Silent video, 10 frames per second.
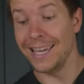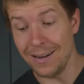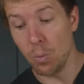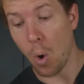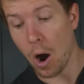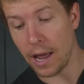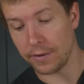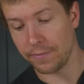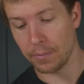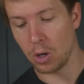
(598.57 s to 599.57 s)
in
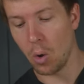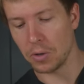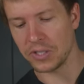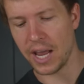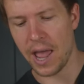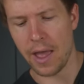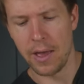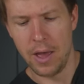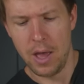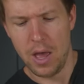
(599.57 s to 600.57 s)
white from Corsair.
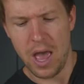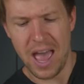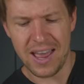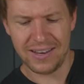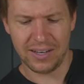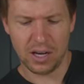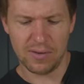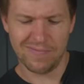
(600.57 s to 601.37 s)
And